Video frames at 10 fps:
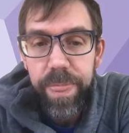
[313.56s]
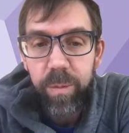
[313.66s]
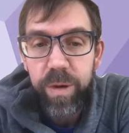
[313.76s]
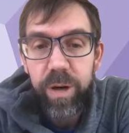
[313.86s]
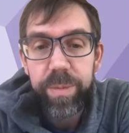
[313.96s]

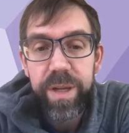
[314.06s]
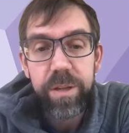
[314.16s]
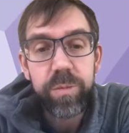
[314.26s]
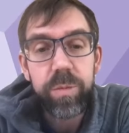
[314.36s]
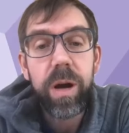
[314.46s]
We are being
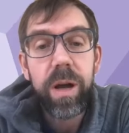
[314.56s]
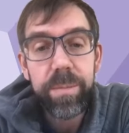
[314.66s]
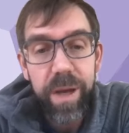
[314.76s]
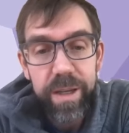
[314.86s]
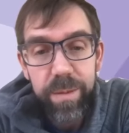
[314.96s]
drawn
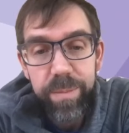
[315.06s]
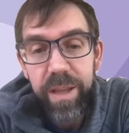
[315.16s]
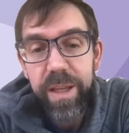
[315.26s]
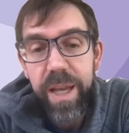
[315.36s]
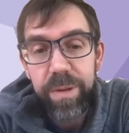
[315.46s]
by
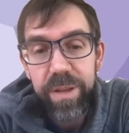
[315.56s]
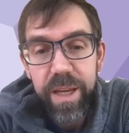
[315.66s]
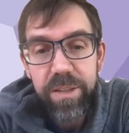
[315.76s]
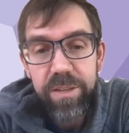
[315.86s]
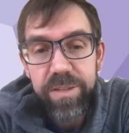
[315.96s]
compelling
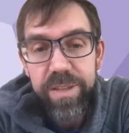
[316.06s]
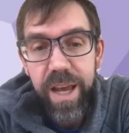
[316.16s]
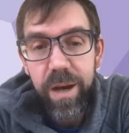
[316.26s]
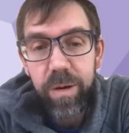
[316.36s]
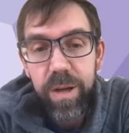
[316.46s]
applications
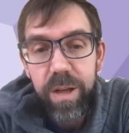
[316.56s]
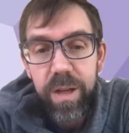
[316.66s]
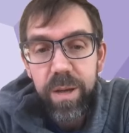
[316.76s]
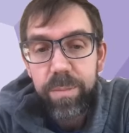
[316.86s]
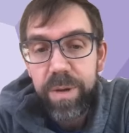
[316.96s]
now,
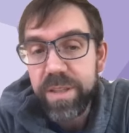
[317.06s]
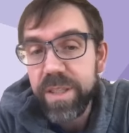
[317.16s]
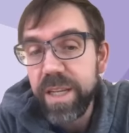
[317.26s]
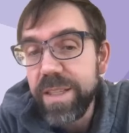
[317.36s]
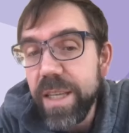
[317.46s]
but
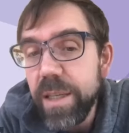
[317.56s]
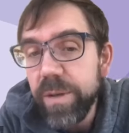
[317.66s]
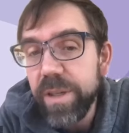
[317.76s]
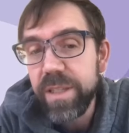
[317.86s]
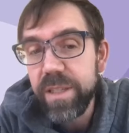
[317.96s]

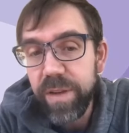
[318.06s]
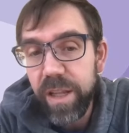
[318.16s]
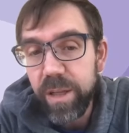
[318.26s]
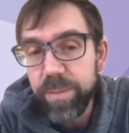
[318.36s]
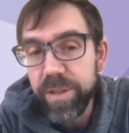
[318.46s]
continuing to
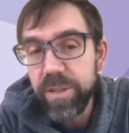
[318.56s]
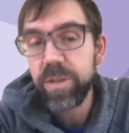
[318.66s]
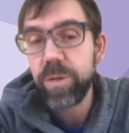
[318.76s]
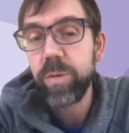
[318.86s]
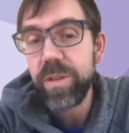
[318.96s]
develop the
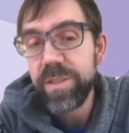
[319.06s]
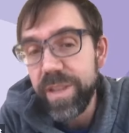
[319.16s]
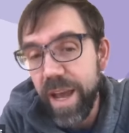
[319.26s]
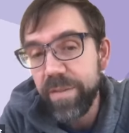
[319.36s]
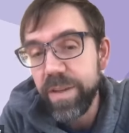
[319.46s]
tools and
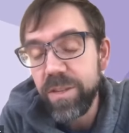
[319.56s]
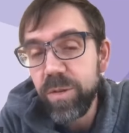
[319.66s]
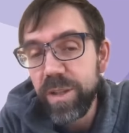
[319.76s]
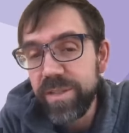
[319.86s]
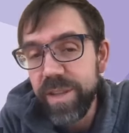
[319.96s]
having
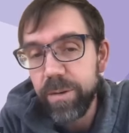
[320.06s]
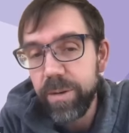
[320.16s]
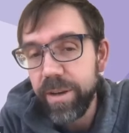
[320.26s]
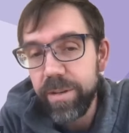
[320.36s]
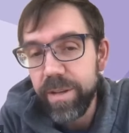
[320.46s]
tool
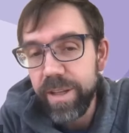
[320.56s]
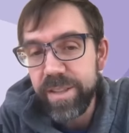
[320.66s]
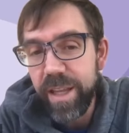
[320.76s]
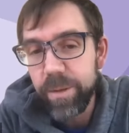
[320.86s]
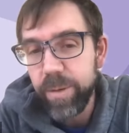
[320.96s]

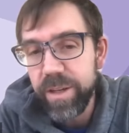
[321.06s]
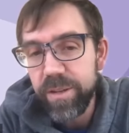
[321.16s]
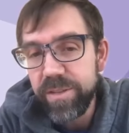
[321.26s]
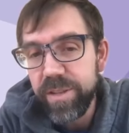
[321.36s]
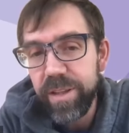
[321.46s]

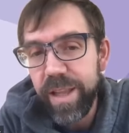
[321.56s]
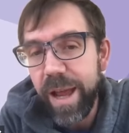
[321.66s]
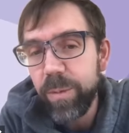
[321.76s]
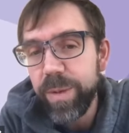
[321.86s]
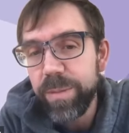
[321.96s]
accelerators that
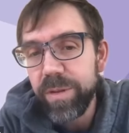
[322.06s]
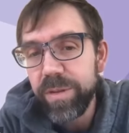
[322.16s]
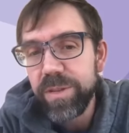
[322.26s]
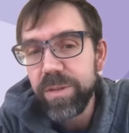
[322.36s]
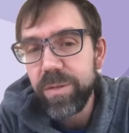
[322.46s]
allow people
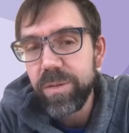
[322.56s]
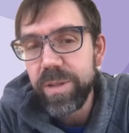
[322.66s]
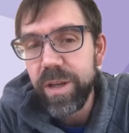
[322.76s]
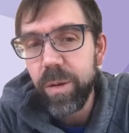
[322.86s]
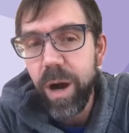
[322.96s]
to,
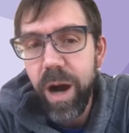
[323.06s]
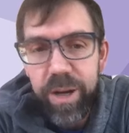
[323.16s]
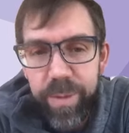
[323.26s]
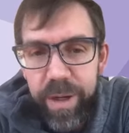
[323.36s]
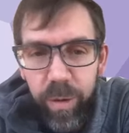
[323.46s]
you know,
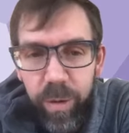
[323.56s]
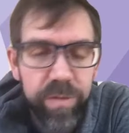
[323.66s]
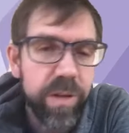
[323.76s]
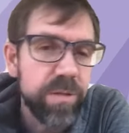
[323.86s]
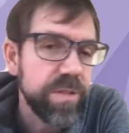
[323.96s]
automate
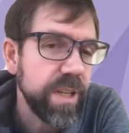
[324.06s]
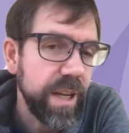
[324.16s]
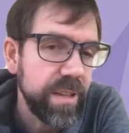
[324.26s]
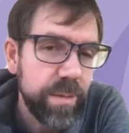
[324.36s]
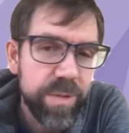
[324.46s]
workflows,
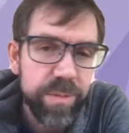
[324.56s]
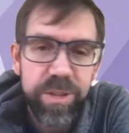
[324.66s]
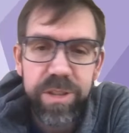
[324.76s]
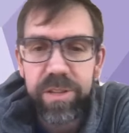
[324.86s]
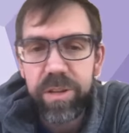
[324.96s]
connect them to
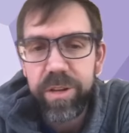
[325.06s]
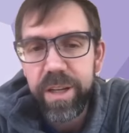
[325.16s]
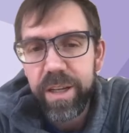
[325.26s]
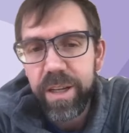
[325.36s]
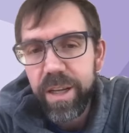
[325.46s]
machine learning,